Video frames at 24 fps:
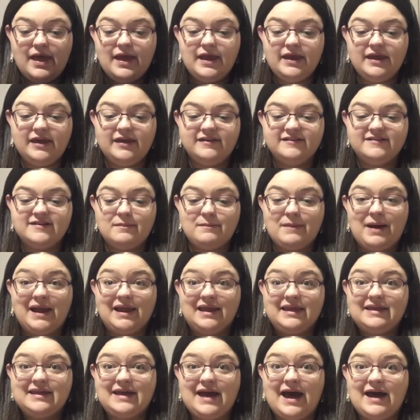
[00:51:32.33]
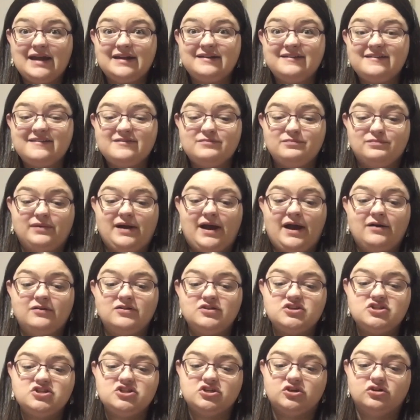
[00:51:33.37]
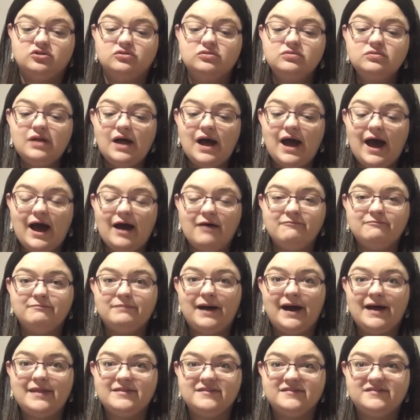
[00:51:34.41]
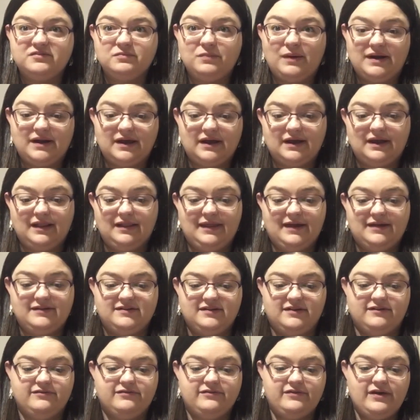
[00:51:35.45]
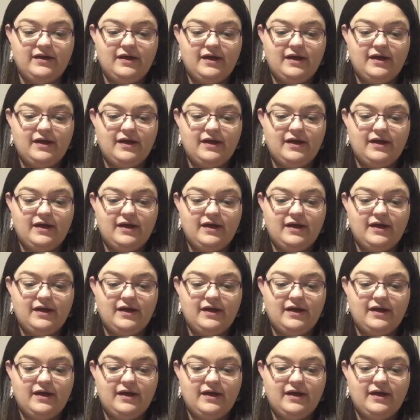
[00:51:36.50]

Is my Garden Sprout Shawl by the Sweater Collective.